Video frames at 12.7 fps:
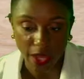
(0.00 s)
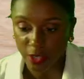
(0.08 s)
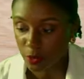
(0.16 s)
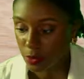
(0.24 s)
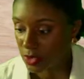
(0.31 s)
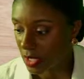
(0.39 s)

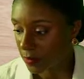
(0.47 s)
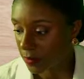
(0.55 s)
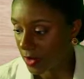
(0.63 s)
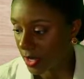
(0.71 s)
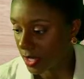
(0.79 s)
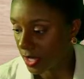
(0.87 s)
would
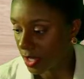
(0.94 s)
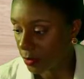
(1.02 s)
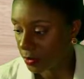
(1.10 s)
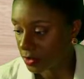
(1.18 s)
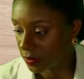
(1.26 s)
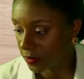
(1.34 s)
definitely help
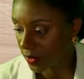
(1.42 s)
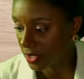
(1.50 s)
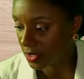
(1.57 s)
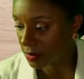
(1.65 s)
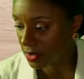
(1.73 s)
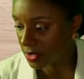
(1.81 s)
you to find
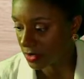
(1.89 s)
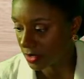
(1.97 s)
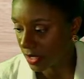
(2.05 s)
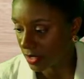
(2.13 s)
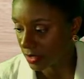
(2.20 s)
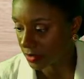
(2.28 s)
the missing
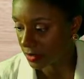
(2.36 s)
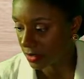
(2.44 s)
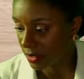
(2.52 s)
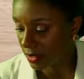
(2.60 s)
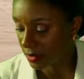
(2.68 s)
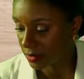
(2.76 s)
angle here.